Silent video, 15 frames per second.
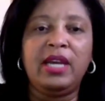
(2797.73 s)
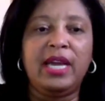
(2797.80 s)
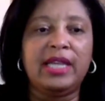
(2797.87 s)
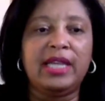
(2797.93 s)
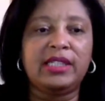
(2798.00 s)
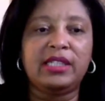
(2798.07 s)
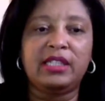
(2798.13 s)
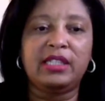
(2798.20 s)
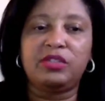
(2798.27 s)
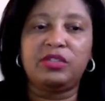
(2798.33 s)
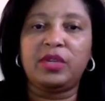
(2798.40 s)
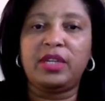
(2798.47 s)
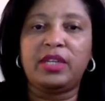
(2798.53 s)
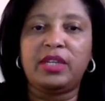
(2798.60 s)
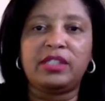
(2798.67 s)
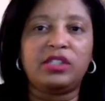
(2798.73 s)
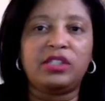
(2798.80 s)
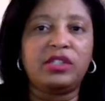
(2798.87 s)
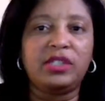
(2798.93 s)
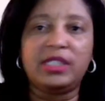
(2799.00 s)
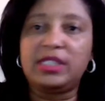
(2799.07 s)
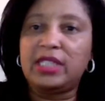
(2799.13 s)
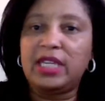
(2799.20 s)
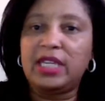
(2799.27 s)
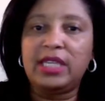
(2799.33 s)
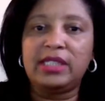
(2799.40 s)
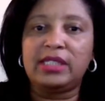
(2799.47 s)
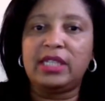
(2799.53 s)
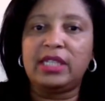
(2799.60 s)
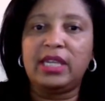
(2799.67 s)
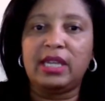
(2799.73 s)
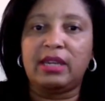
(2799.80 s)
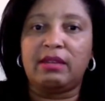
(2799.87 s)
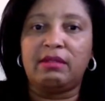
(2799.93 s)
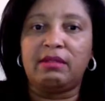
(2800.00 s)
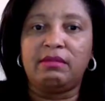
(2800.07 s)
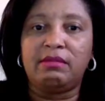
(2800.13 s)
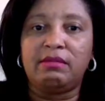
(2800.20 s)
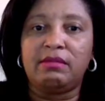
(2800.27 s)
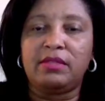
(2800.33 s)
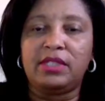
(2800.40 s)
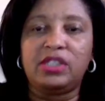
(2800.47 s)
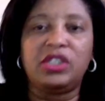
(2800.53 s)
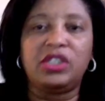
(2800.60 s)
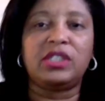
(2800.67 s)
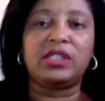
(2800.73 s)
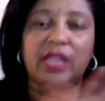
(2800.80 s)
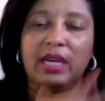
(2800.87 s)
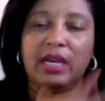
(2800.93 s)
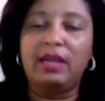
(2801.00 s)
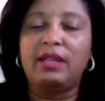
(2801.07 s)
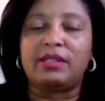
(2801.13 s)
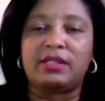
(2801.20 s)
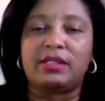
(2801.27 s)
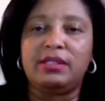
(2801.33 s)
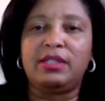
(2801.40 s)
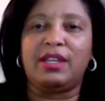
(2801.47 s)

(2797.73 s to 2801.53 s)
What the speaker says: Excellent. I tell you, these kids get it. It's just us.